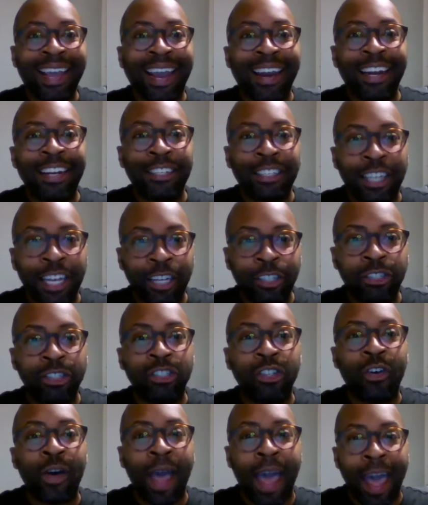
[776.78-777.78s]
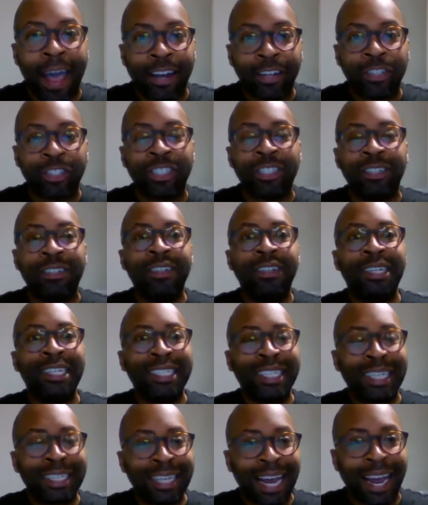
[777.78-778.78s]
and intentional action
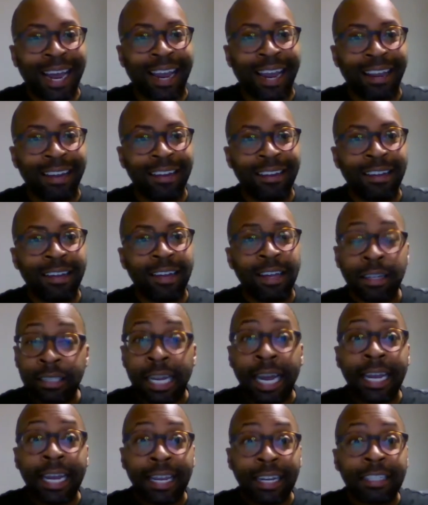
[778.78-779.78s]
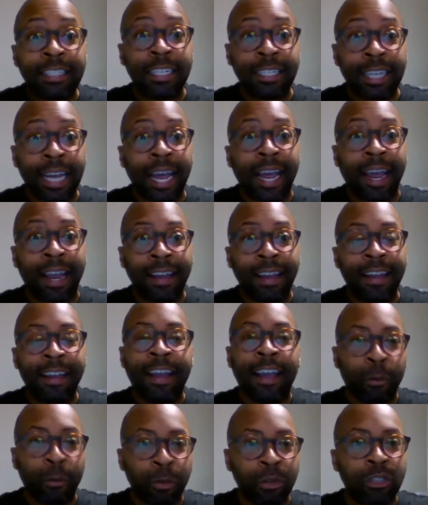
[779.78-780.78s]
today. Take it today
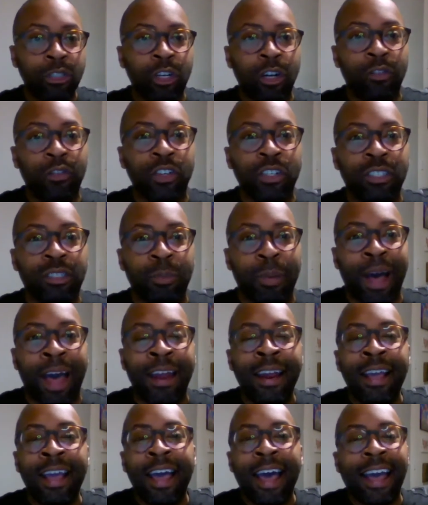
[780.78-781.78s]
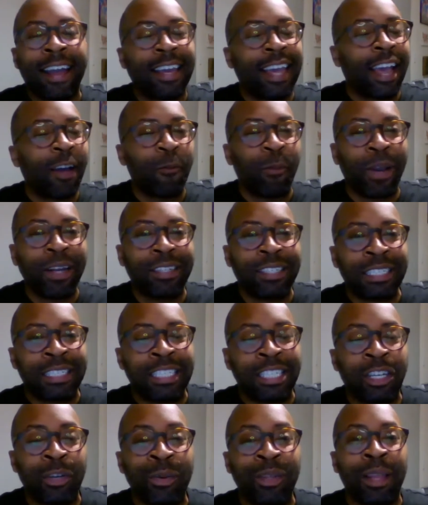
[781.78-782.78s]
and reserve your spot. I can't wait to
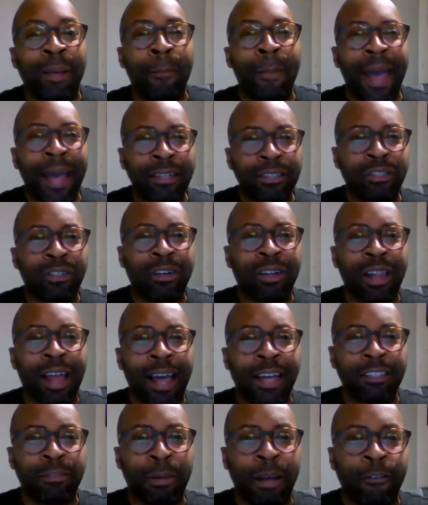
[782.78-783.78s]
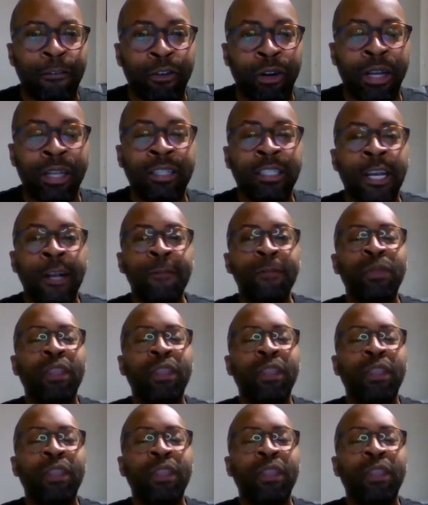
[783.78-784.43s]
see you in the masterclass, my friends.